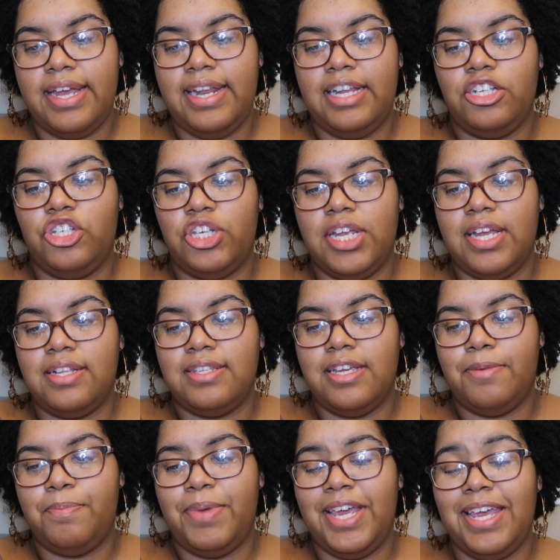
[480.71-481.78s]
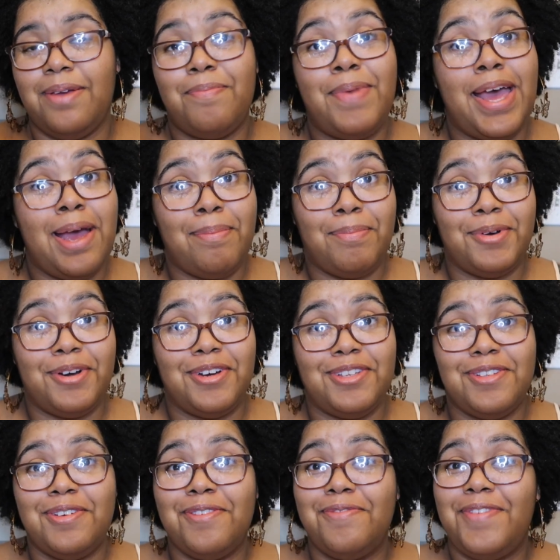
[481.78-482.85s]
and enchanted pink pepper.
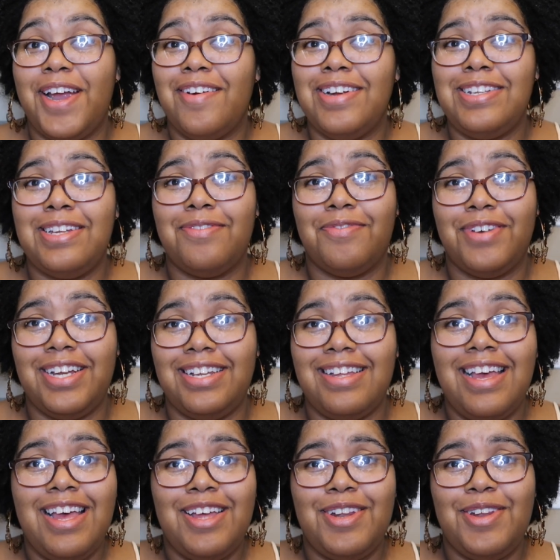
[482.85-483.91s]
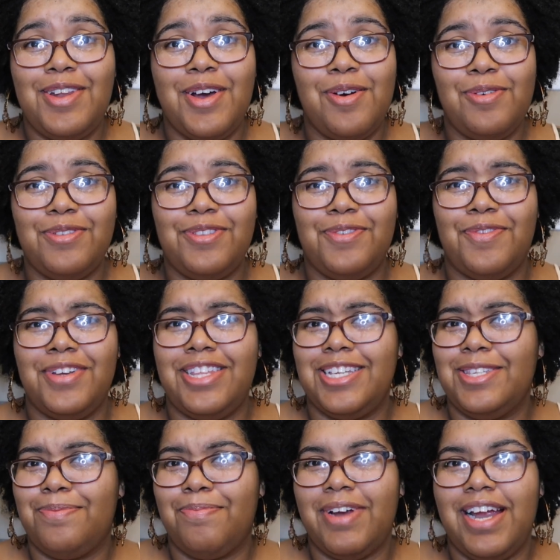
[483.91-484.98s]
So very different notes for
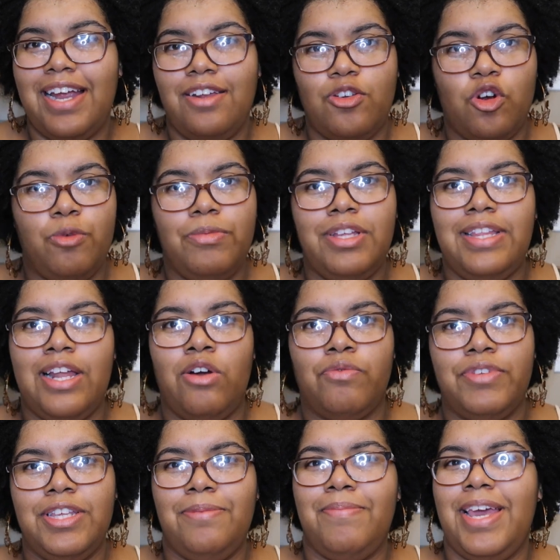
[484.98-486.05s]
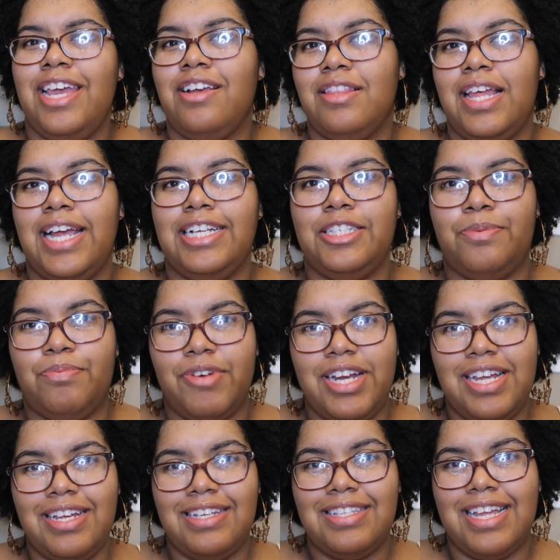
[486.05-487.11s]
this spray. Normally they don't really make like
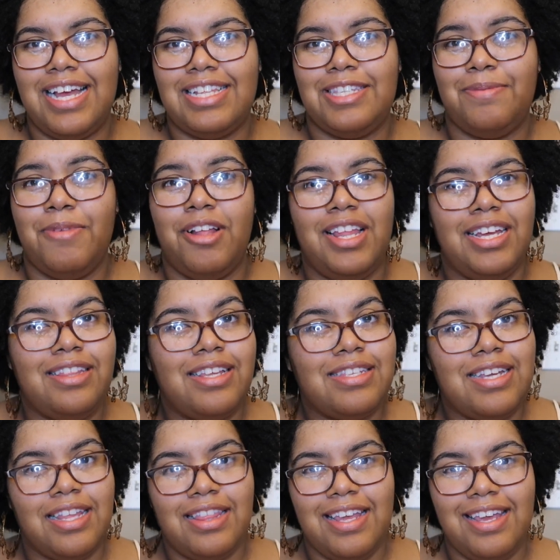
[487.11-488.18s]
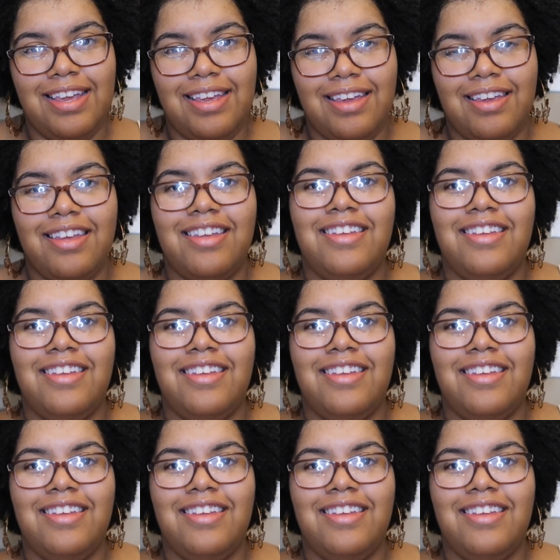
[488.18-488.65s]
sprays that smell like this, I think.